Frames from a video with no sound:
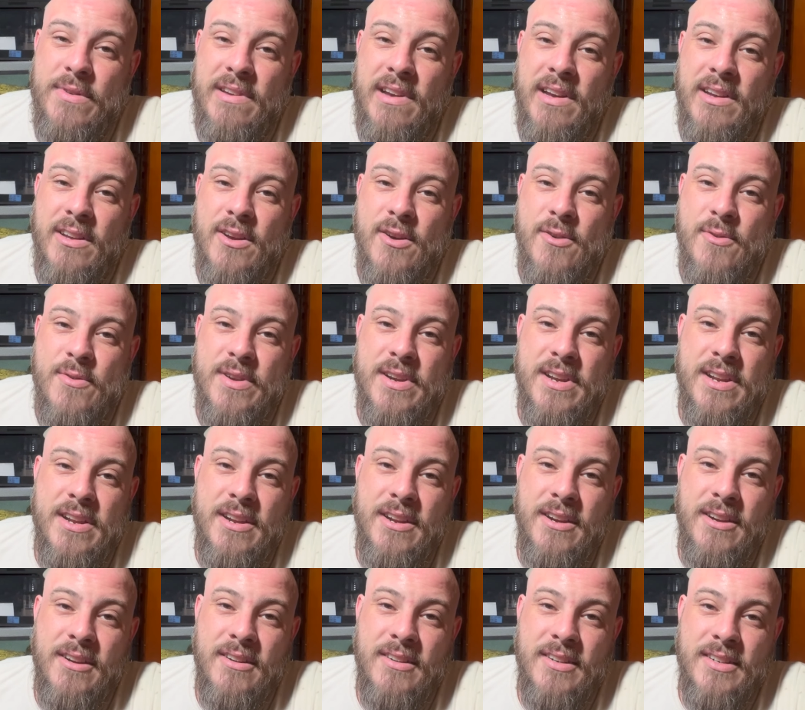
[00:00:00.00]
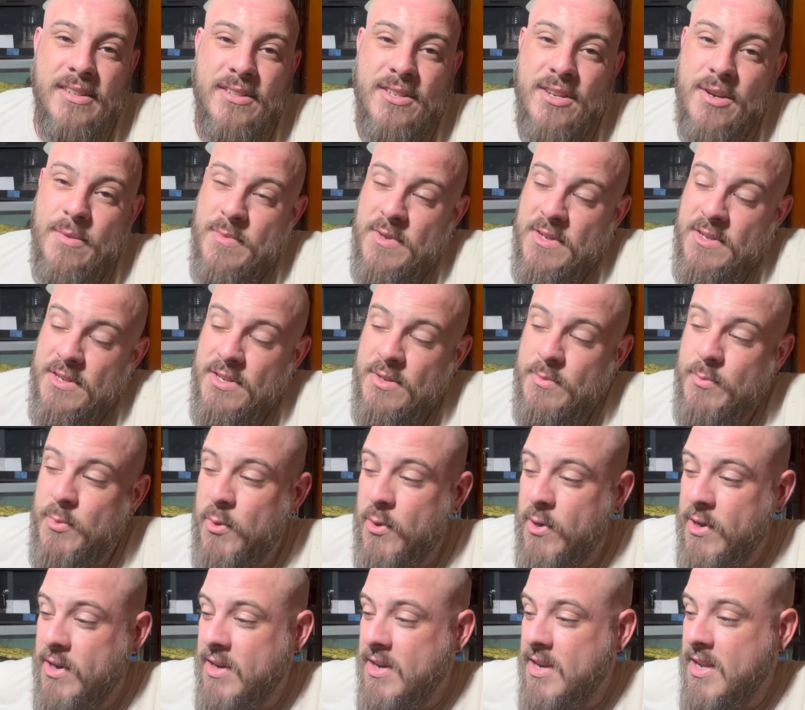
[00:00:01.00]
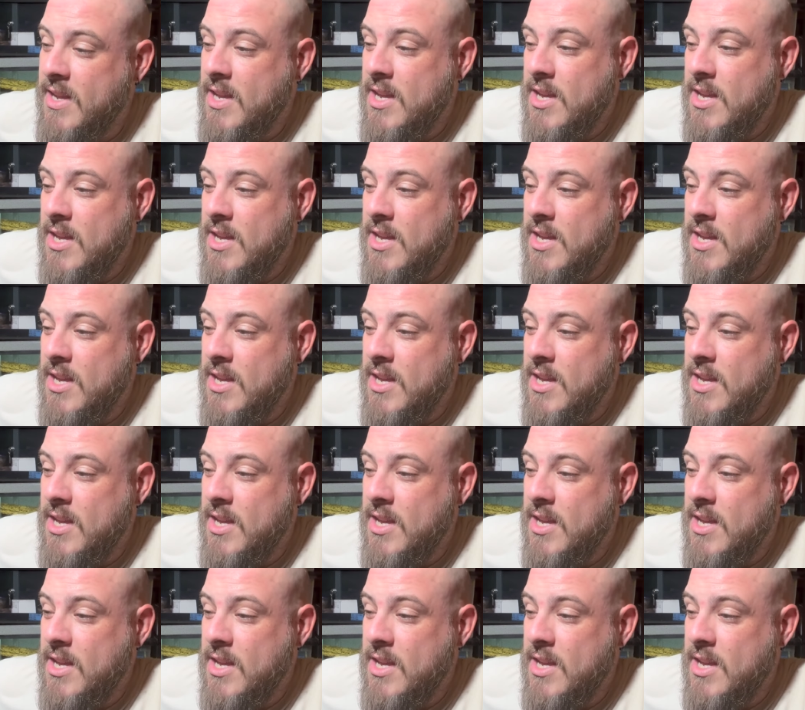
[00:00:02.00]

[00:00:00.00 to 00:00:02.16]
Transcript: got going here in terms of support,